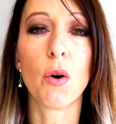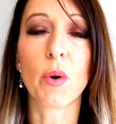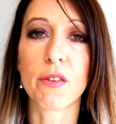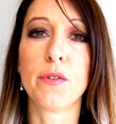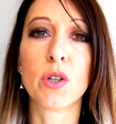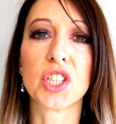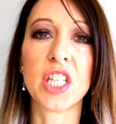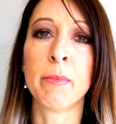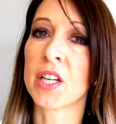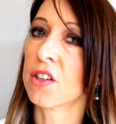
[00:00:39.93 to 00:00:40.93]
with
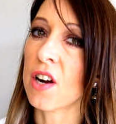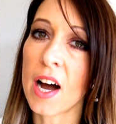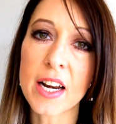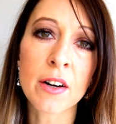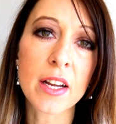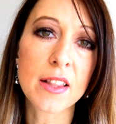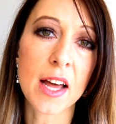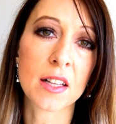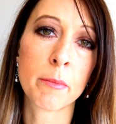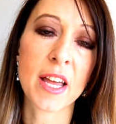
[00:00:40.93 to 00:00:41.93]
Fukushima. You're not hearing that
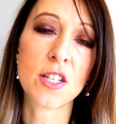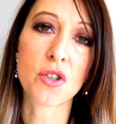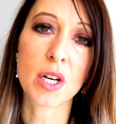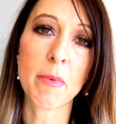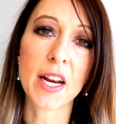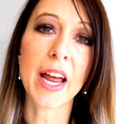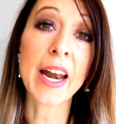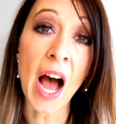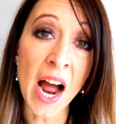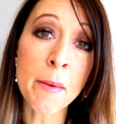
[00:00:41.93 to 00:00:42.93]
on the mainstream media,
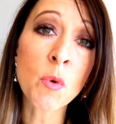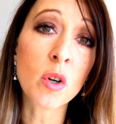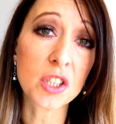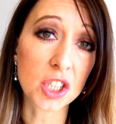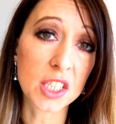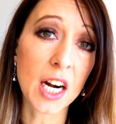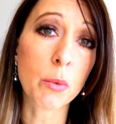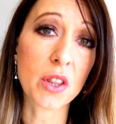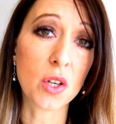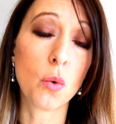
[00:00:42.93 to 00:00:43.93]
and I'm going to share
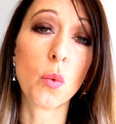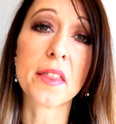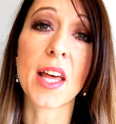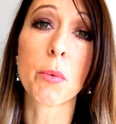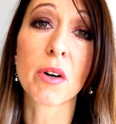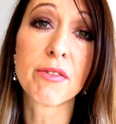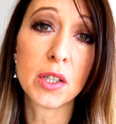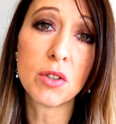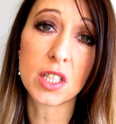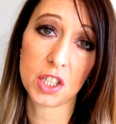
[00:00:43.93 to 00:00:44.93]
with you what they
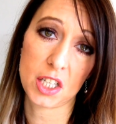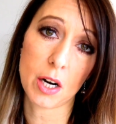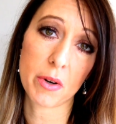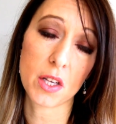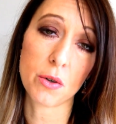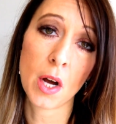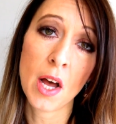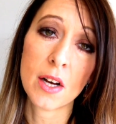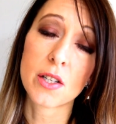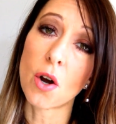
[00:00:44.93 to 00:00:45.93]
refuse to share with you.
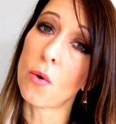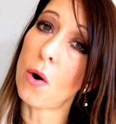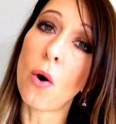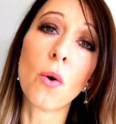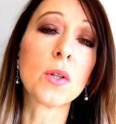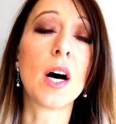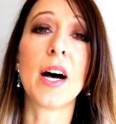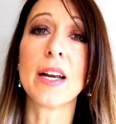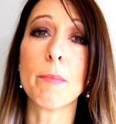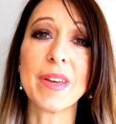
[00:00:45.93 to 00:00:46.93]
So hold
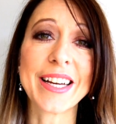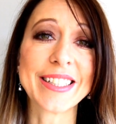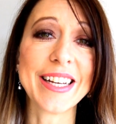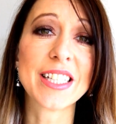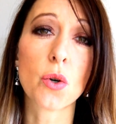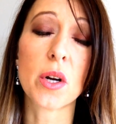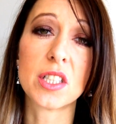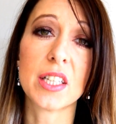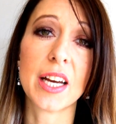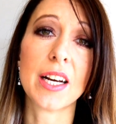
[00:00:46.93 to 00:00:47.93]
on, because it's going
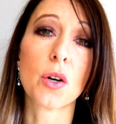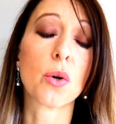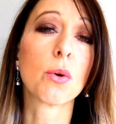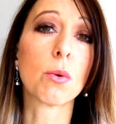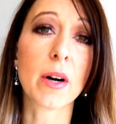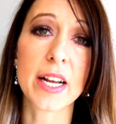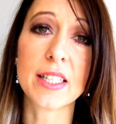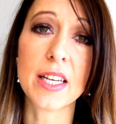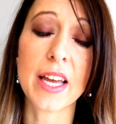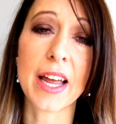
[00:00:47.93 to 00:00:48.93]
to get
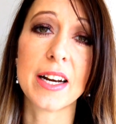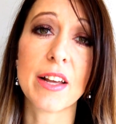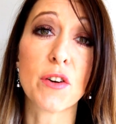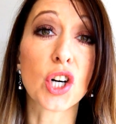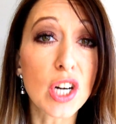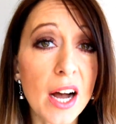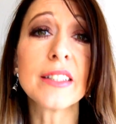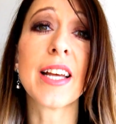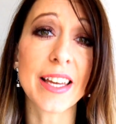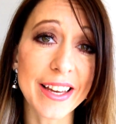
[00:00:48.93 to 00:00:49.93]
crazy. And if you're not
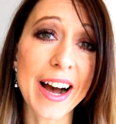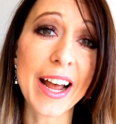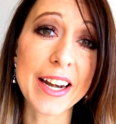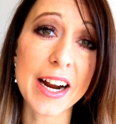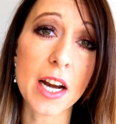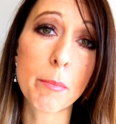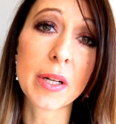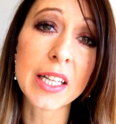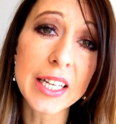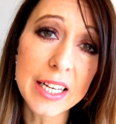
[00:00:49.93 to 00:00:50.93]
taking iodine,
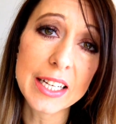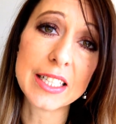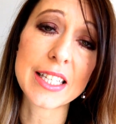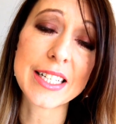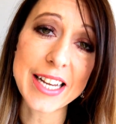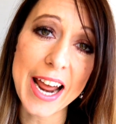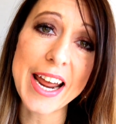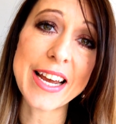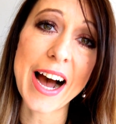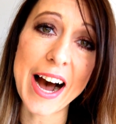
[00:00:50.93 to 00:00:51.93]
please
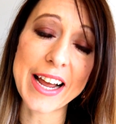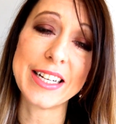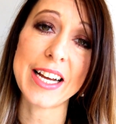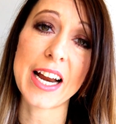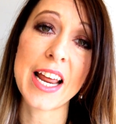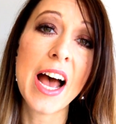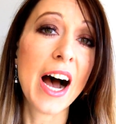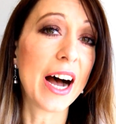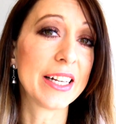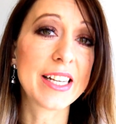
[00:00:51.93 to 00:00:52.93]
take iodine.
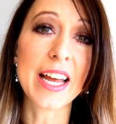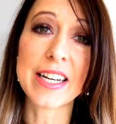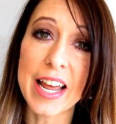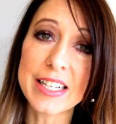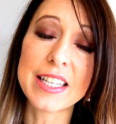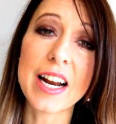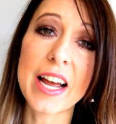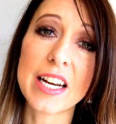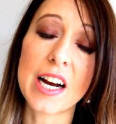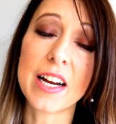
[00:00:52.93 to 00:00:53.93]
I take NUKED
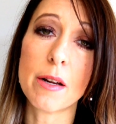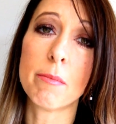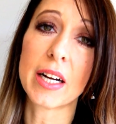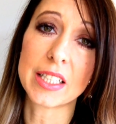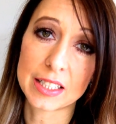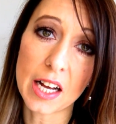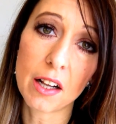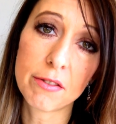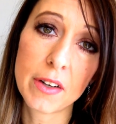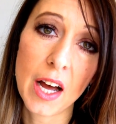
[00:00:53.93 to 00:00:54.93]
iodine
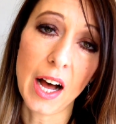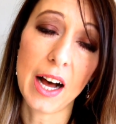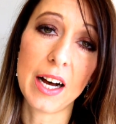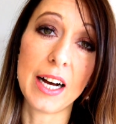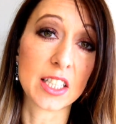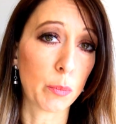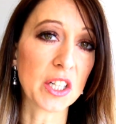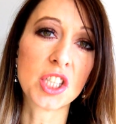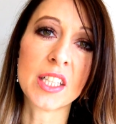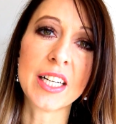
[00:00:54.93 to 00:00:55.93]
myself,
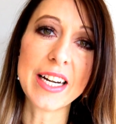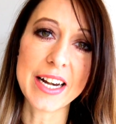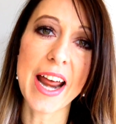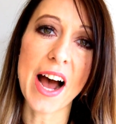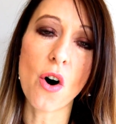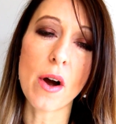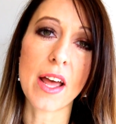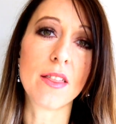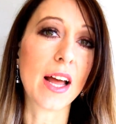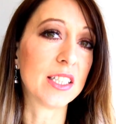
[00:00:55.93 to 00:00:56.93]
especially now,
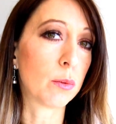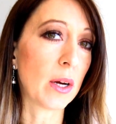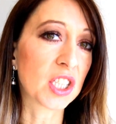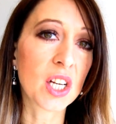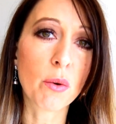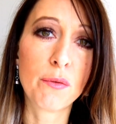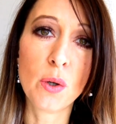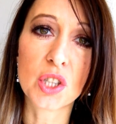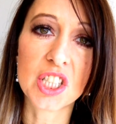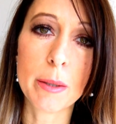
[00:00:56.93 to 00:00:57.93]
and especially with
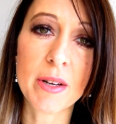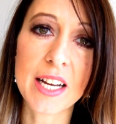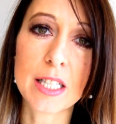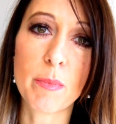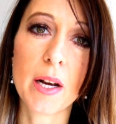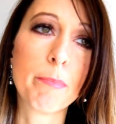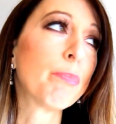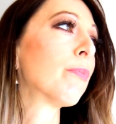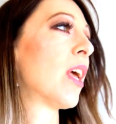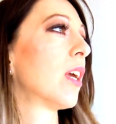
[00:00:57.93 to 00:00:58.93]
Fukushima that's been,
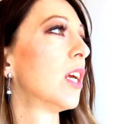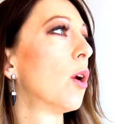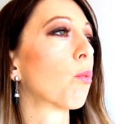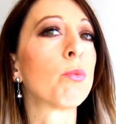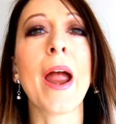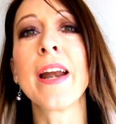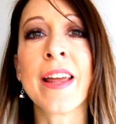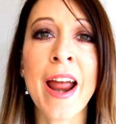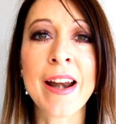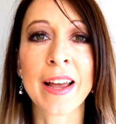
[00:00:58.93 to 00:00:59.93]
you know,
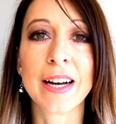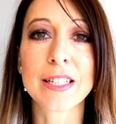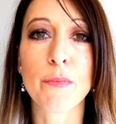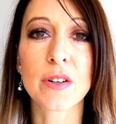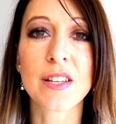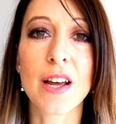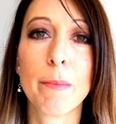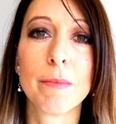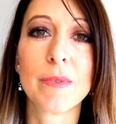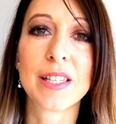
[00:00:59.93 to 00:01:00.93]
radiating us for
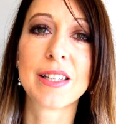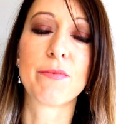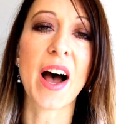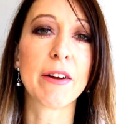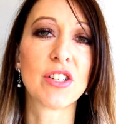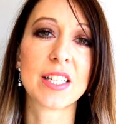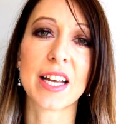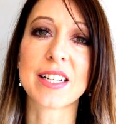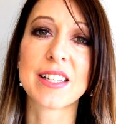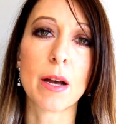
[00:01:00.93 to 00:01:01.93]
some
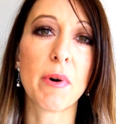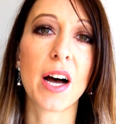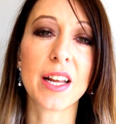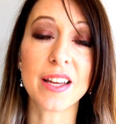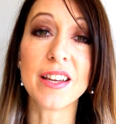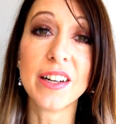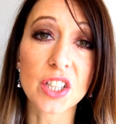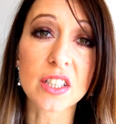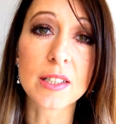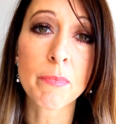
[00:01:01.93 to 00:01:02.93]
5-6 some odd
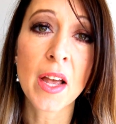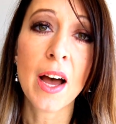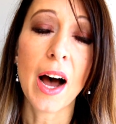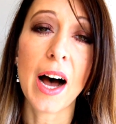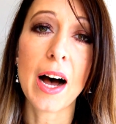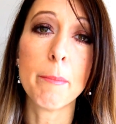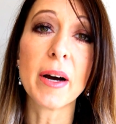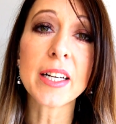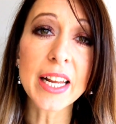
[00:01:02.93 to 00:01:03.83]
years. But